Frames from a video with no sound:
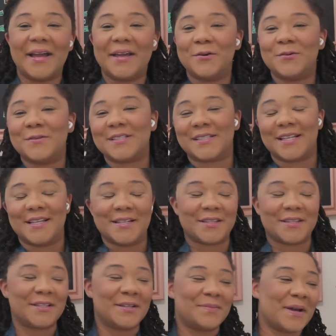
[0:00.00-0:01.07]
ain't gonna say
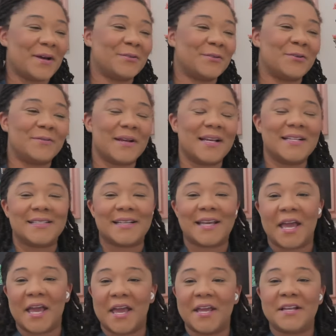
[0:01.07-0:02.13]
nothing about no Raising
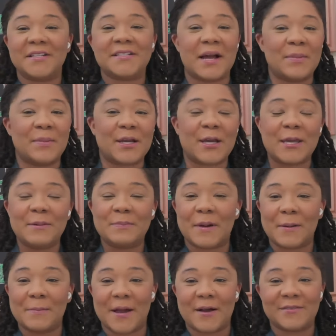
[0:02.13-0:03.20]
Cane's. I'm gonna keep
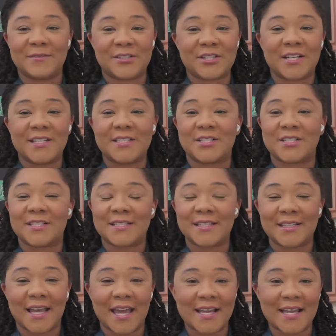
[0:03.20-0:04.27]
my mouth shut just
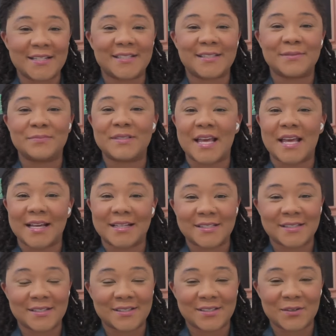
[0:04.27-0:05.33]
in case some
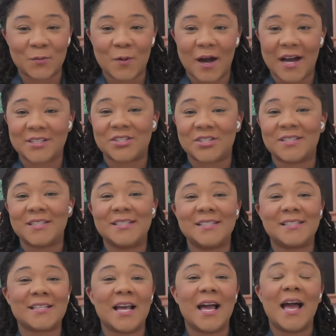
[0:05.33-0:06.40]
Texans are watching this.
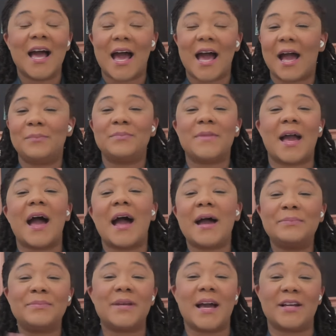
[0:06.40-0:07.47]
I'm
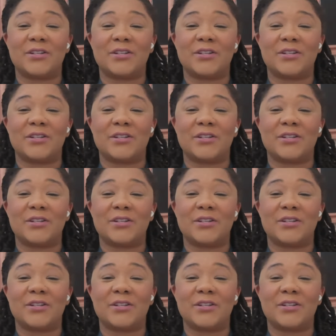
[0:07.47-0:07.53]
I'm not